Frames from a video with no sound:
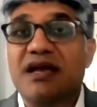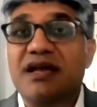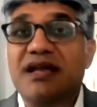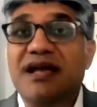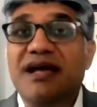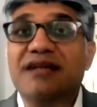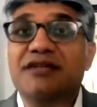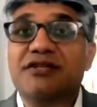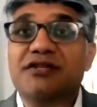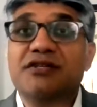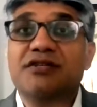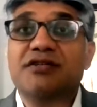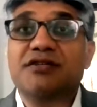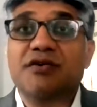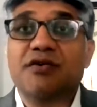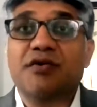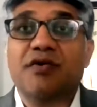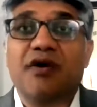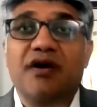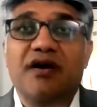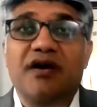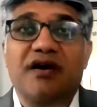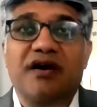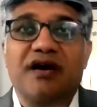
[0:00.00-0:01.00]
Not just
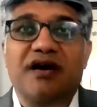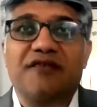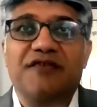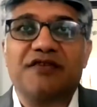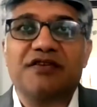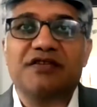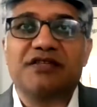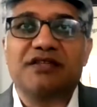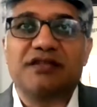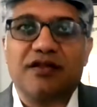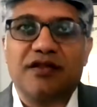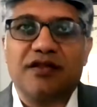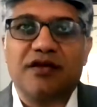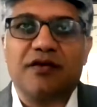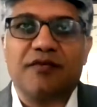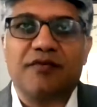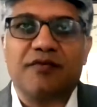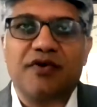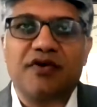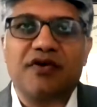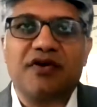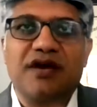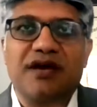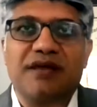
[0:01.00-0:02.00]
through our office of the
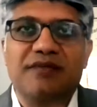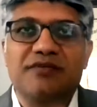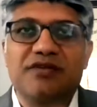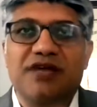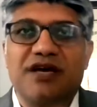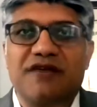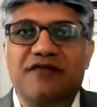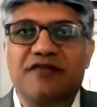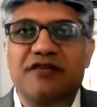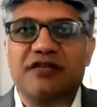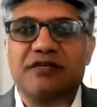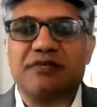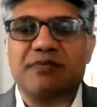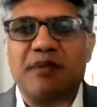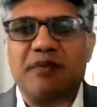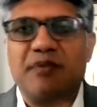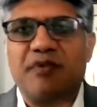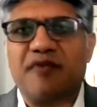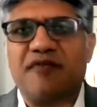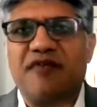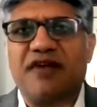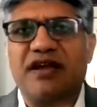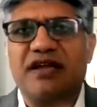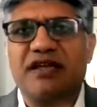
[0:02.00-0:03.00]
loan programs office by
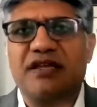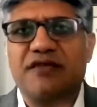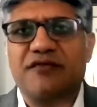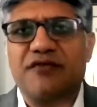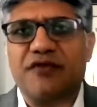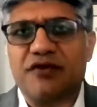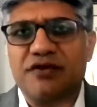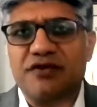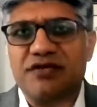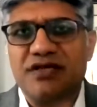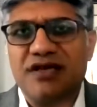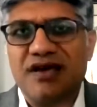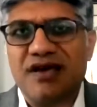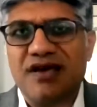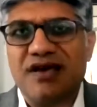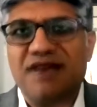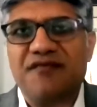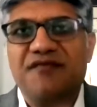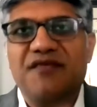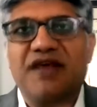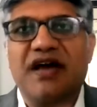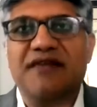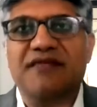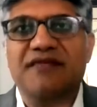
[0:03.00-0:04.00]
providing the first
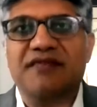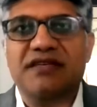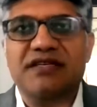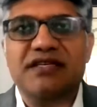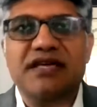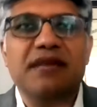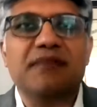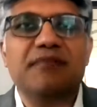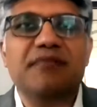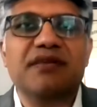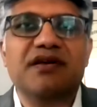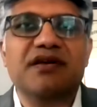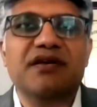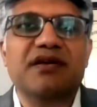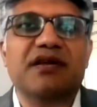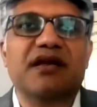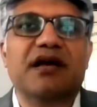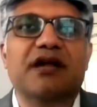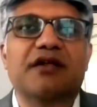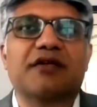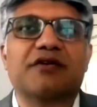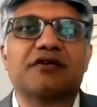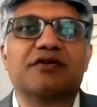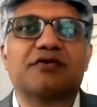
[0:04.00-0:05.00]
$5 to $10 billion
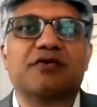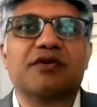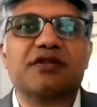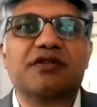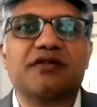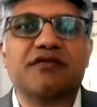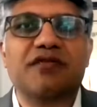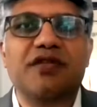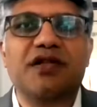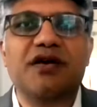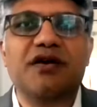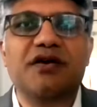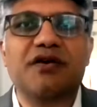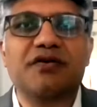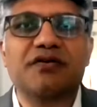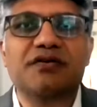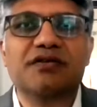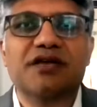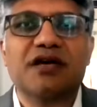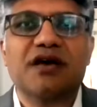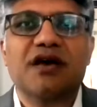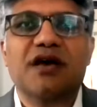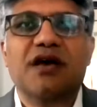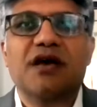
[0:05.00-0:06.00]
worth of loans,